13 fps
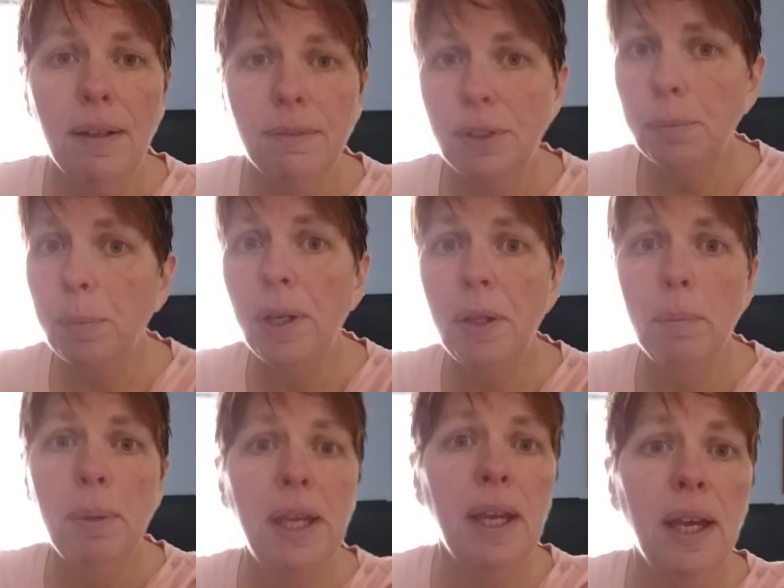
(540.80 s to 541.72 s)
Spray the
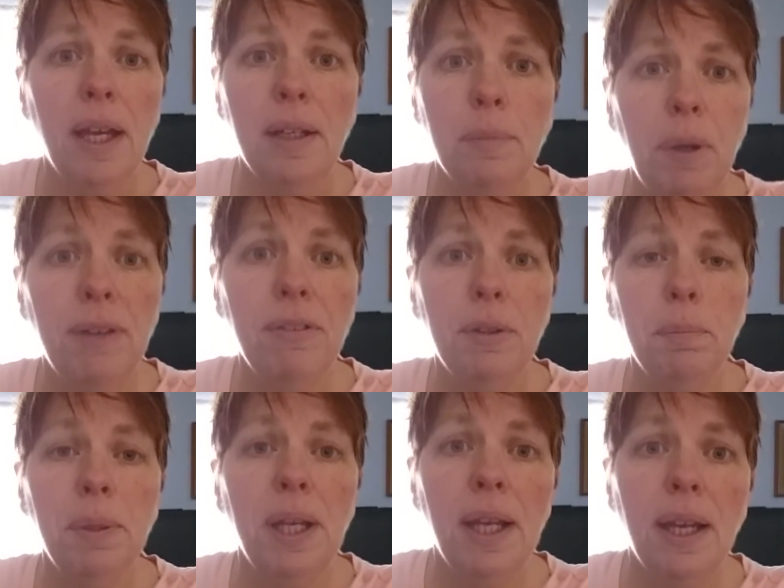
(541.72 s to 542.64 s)
pan,
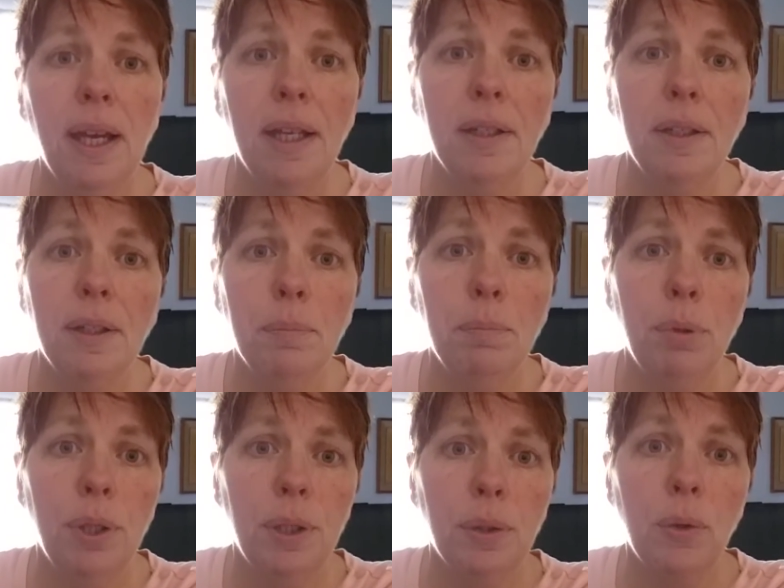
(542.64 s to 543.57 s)
muffin pan,
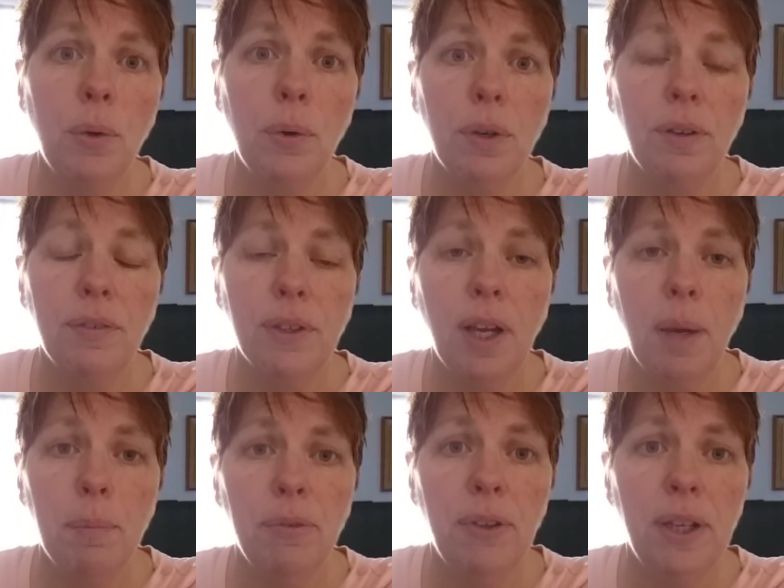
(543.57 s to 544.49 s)
put in 1/4
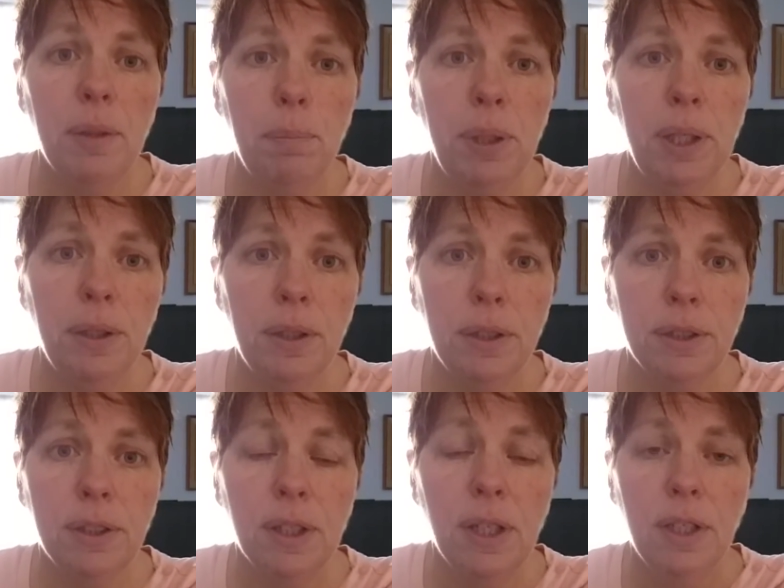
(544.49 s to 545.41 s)
cup of egg
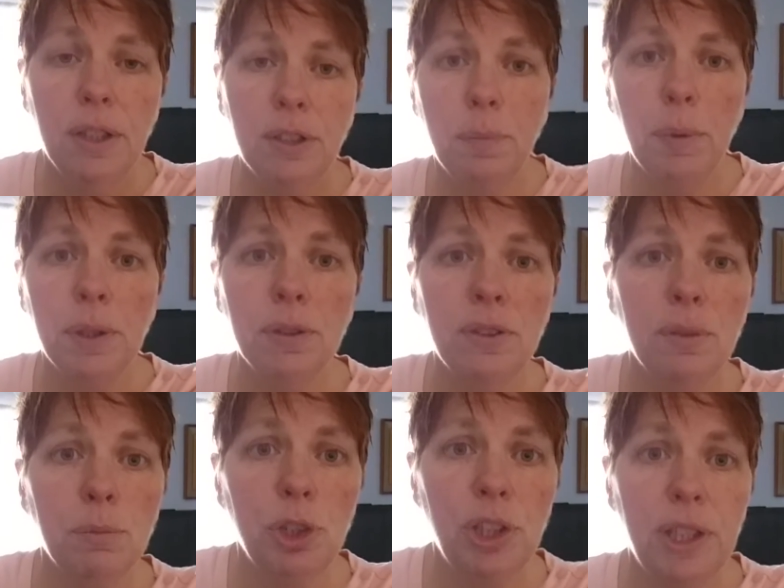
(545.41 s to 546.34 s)
beaters, sprinkle
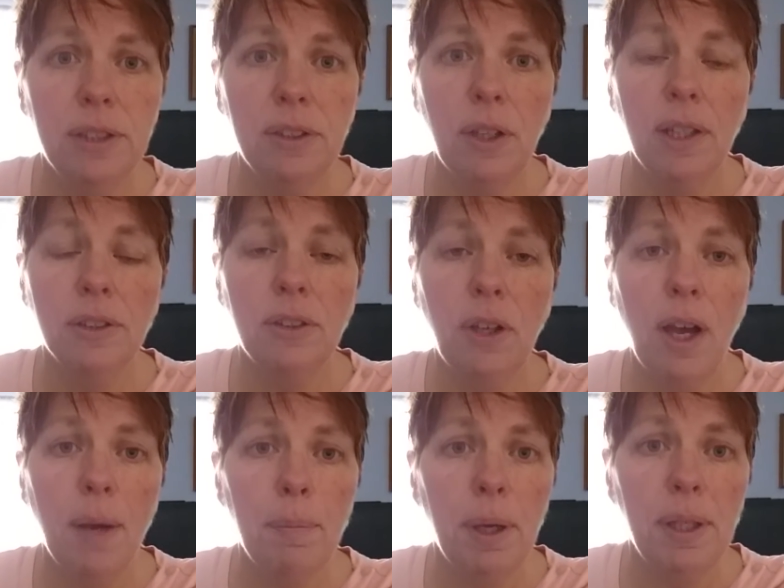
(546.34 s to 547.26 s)
some cheese on
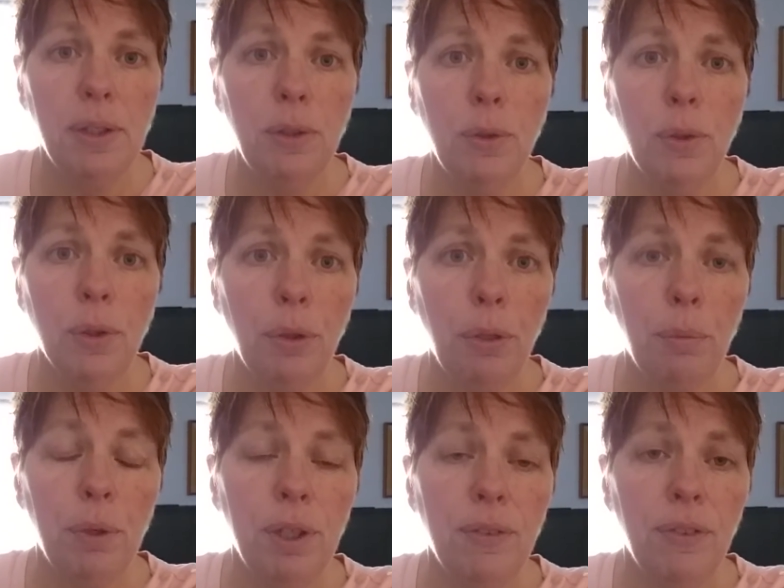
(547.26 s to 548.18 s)
top. I nuke
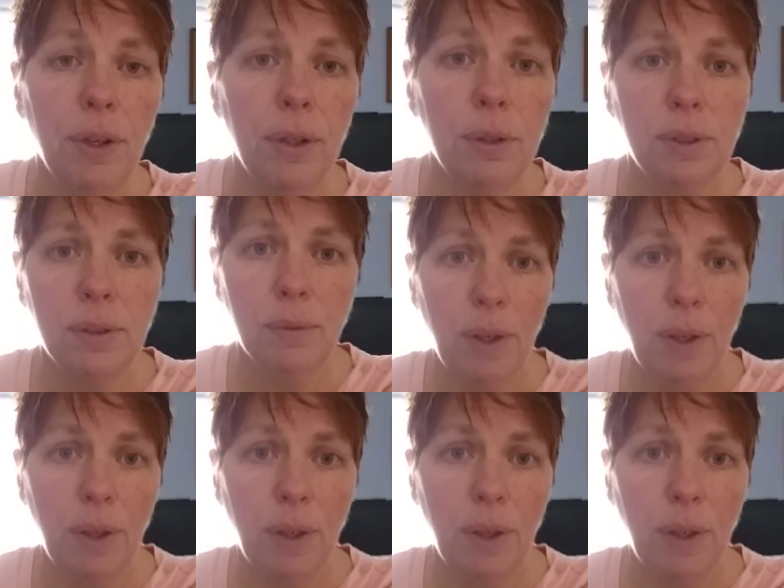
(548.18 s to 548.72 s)
3 of those.